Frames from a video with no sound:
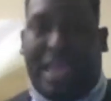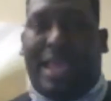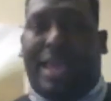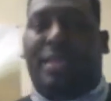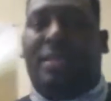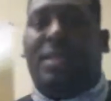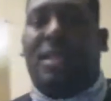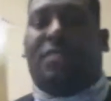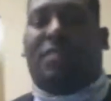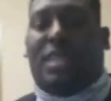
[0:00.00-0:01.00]
Get it?
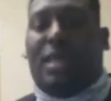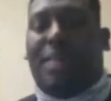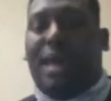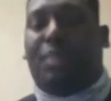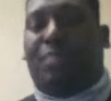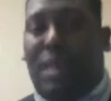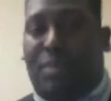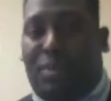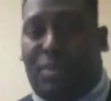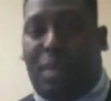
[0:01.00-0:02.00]
For the amount of
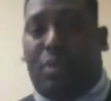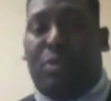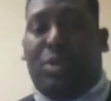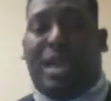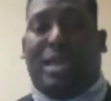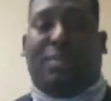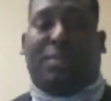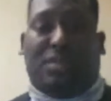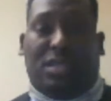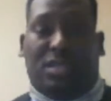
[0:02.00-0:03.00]
people that we were not
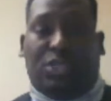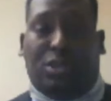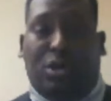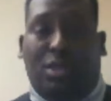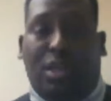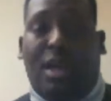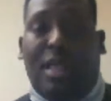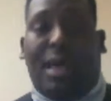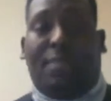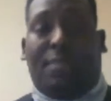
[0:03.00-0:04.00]
able to control, the
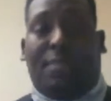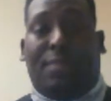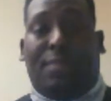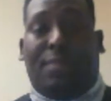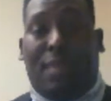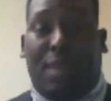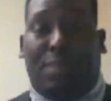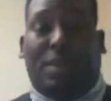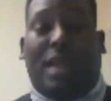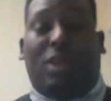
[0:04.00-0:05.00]
amount of
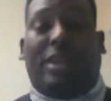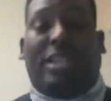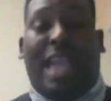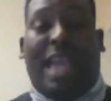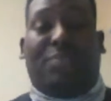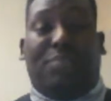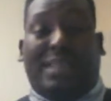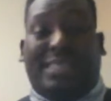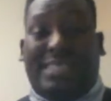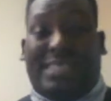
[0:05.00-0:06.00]
people that already had
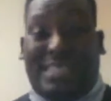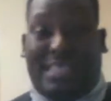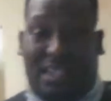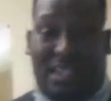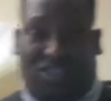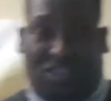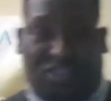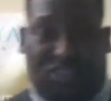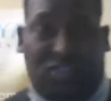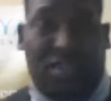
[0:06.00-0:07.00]
pre-existing
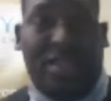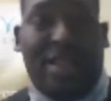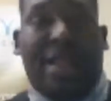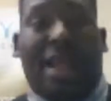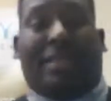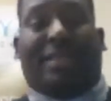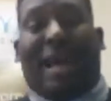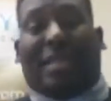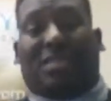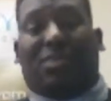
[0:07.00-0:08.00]
conditions.
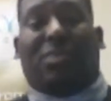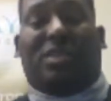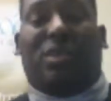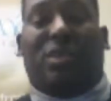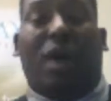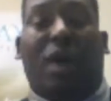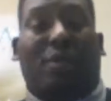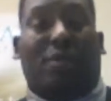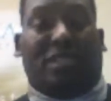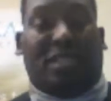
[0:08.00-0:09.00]
And that's the reason
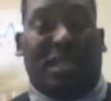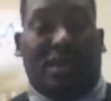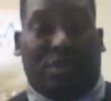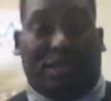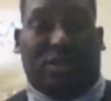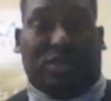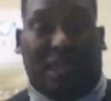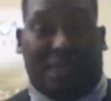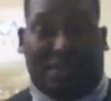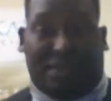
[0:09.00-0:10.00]
why we're dealing with
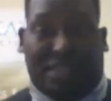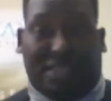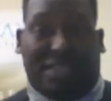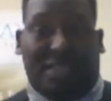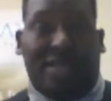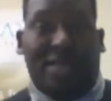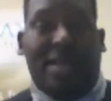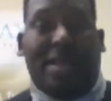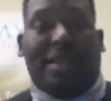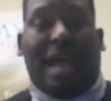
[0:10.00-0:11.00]
those type of things.
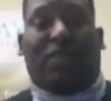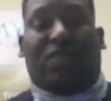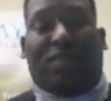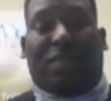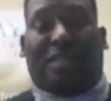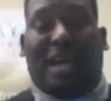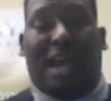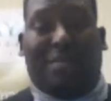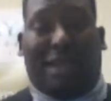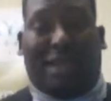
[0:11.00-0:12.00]
Now,
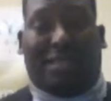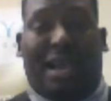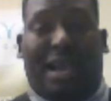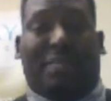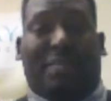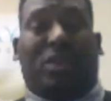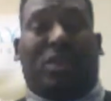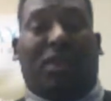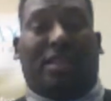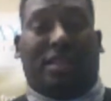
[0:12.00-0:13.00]
by time that
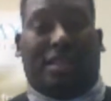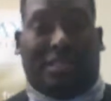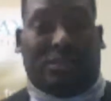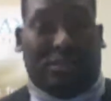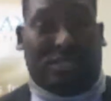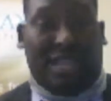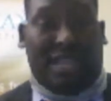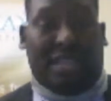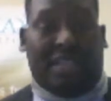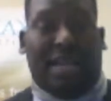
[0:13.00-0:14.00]
all this was
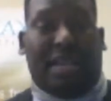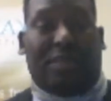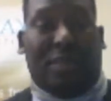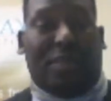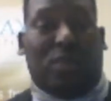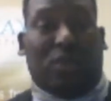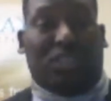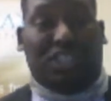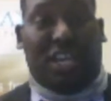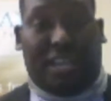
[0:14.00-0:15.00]
said and done and people
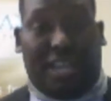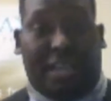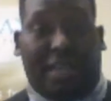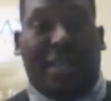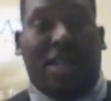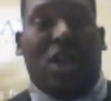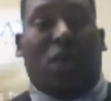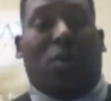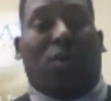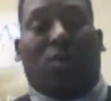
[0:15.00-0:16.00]
were shutted in,
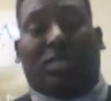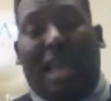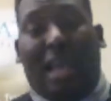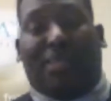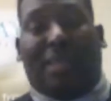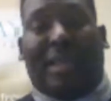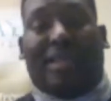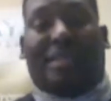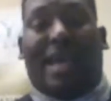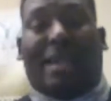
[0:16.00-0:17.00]
what was
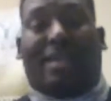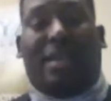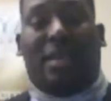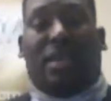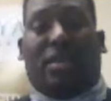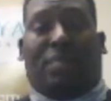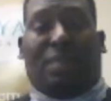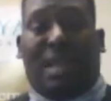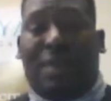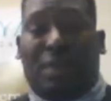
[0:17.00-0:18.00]
happening is that the
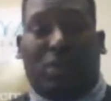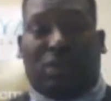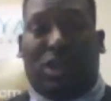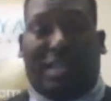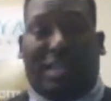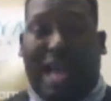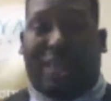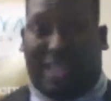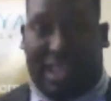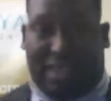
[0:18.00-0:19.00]
pandemic was already
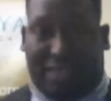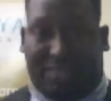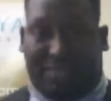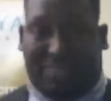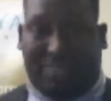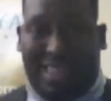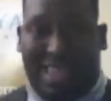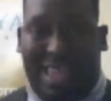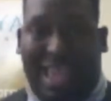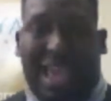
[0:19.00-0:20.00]
out there.
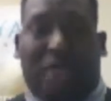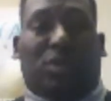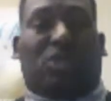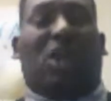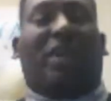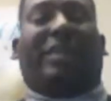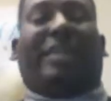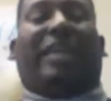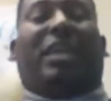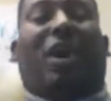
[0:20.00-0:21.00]
It was
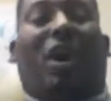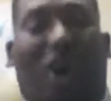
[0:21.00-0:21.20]
already